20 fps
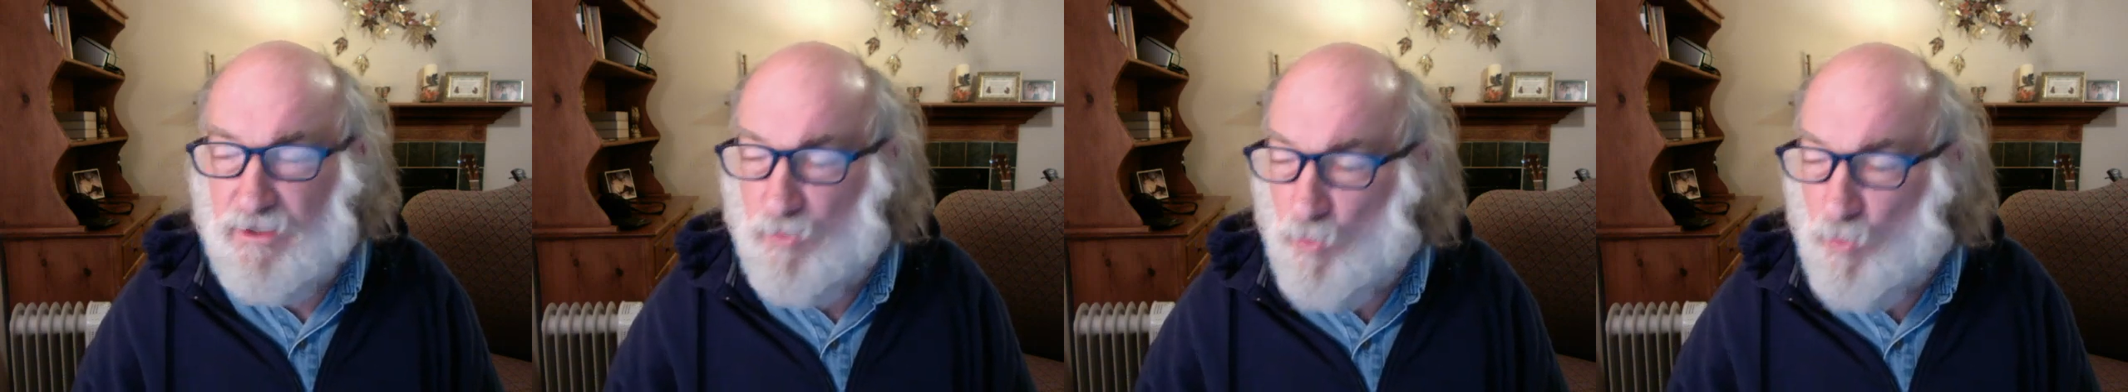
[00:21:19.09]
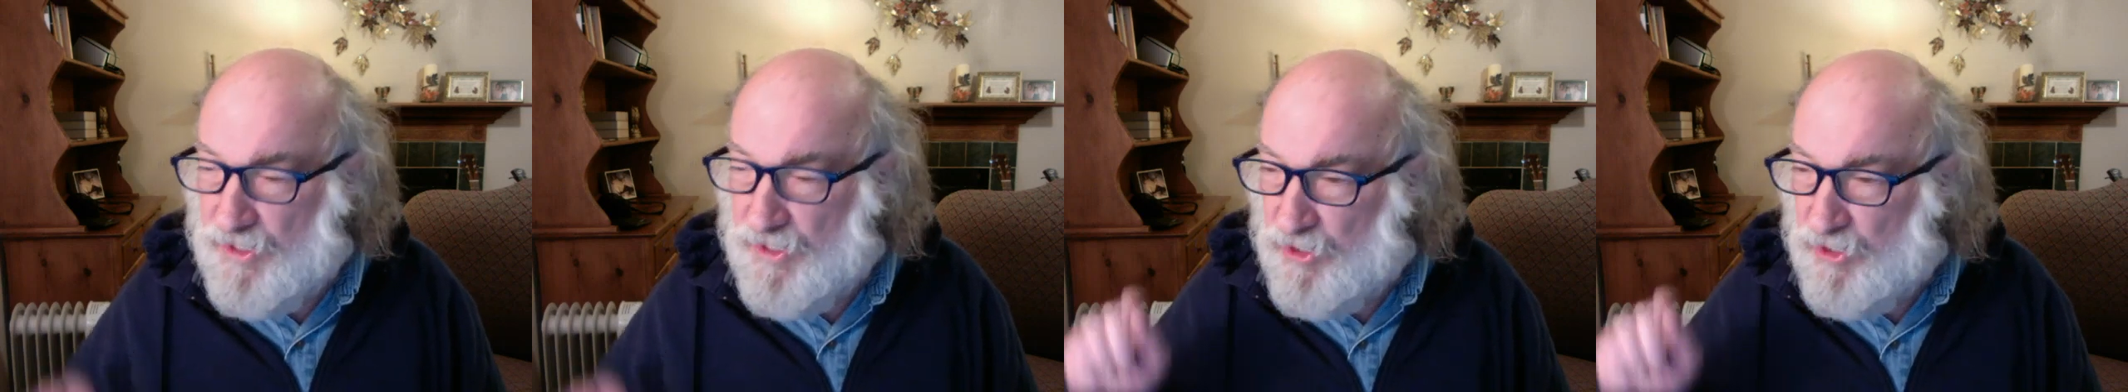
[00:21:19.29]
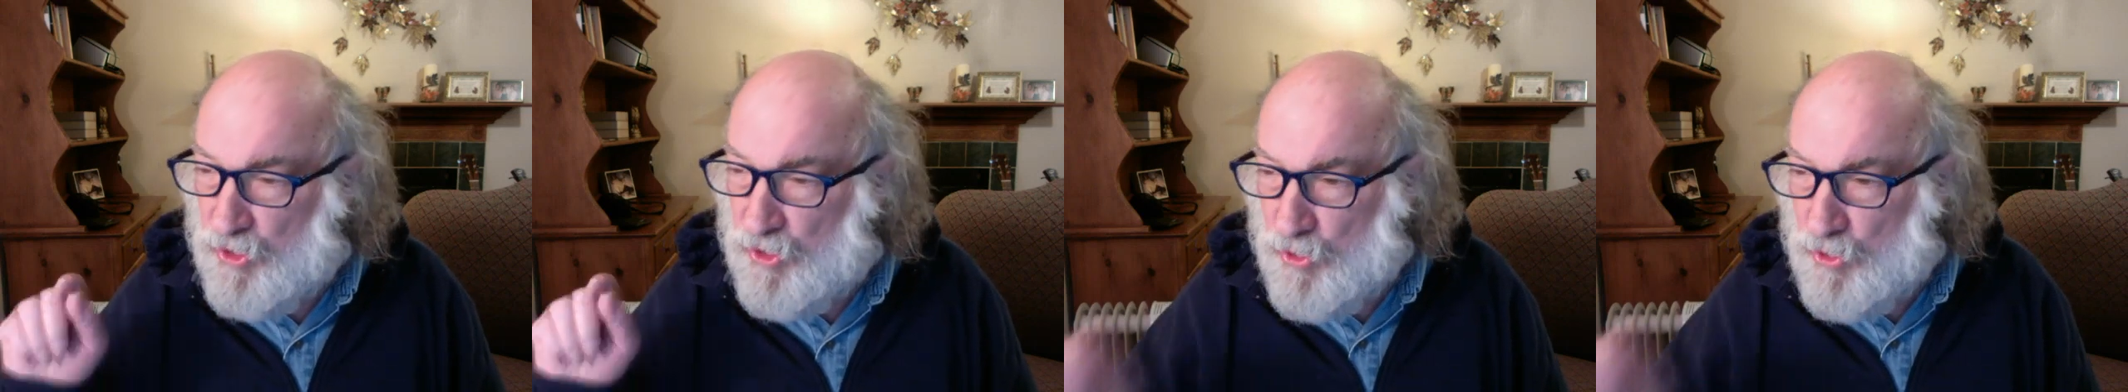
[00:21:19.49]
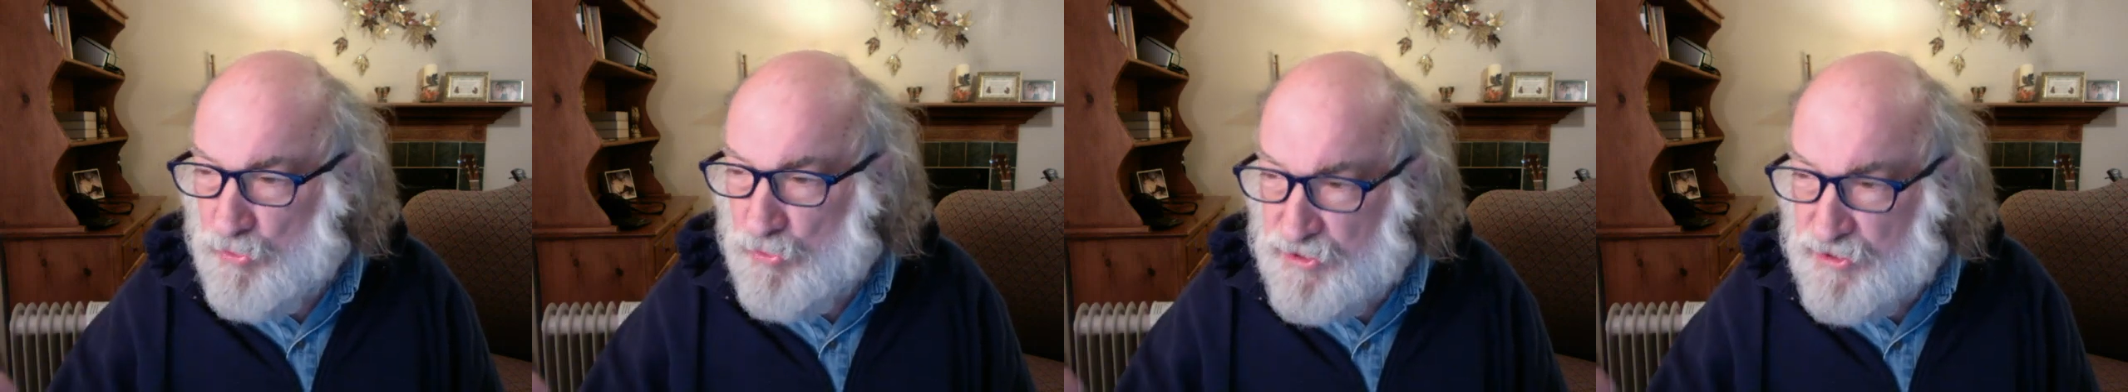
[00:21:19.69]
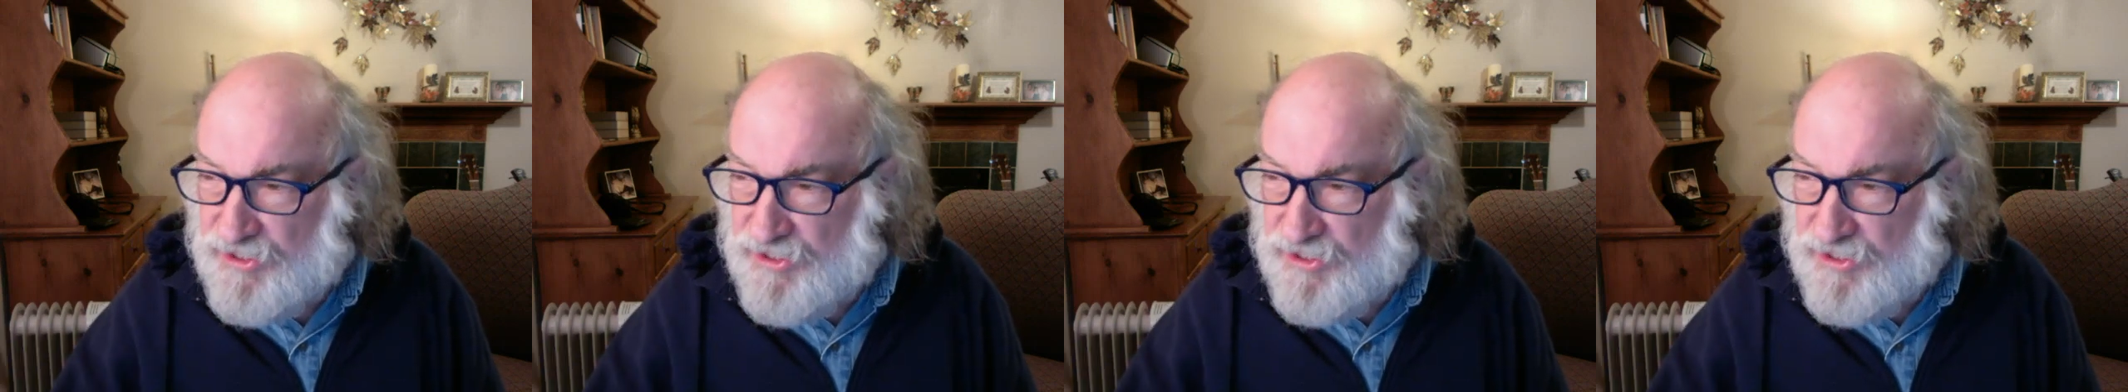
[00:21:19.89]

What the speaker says: do you